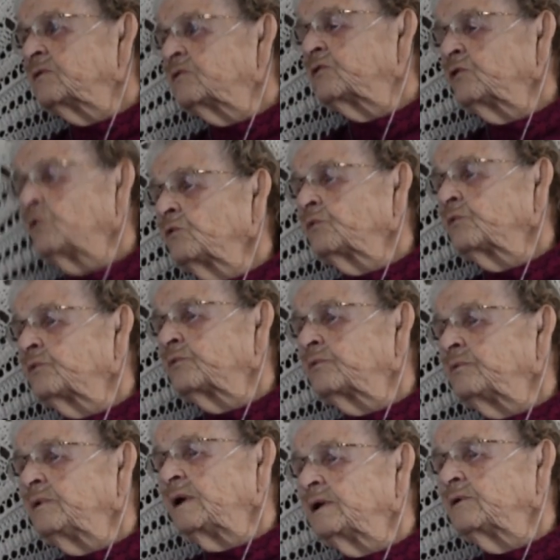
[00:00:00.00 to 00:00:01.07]
So
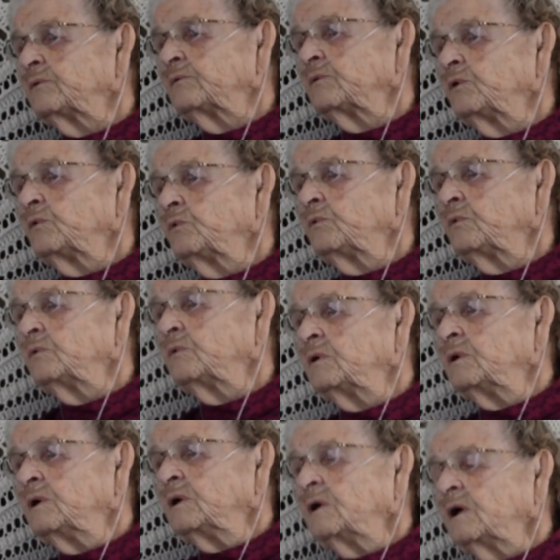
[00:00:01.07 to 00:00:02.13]
I don't know.
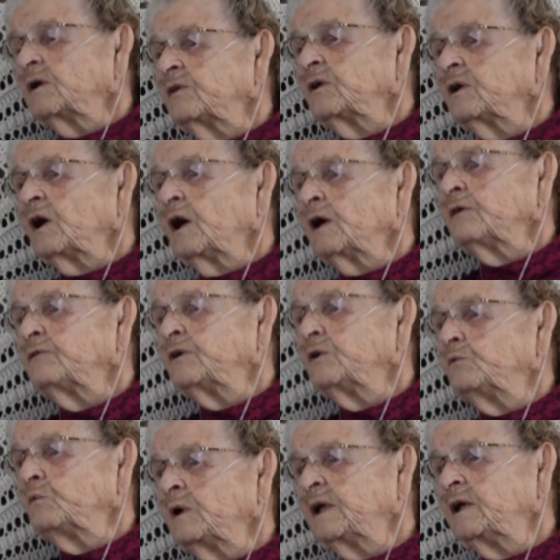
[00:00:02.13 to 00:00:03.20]
I think Harvey
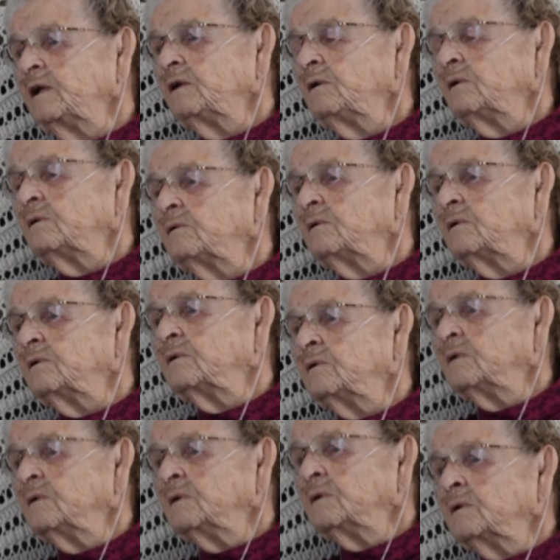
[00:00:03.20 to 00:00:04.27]
and Wayne.
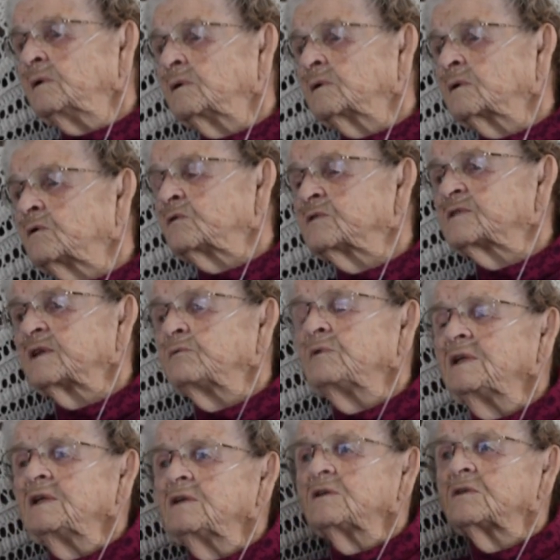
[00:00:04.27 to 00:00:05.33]
Of course, they
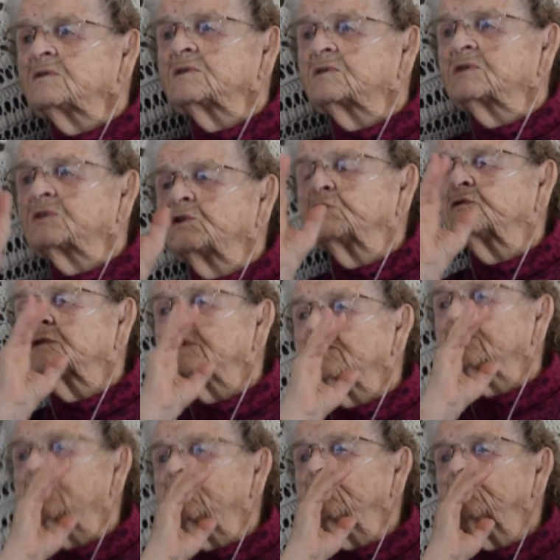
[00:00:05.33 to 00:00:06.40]
went into the
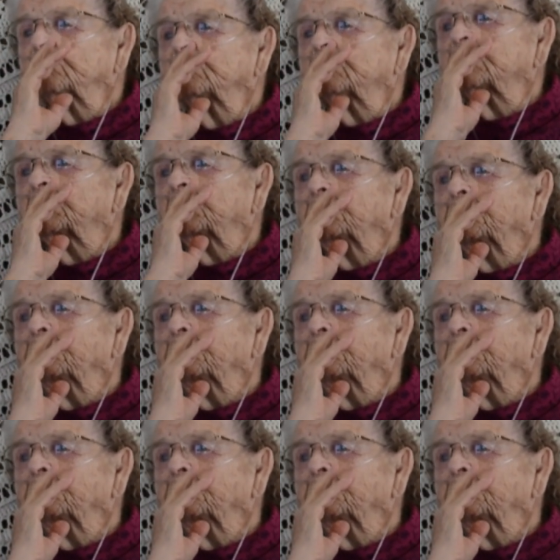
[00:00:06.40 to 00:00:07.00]
service too. So.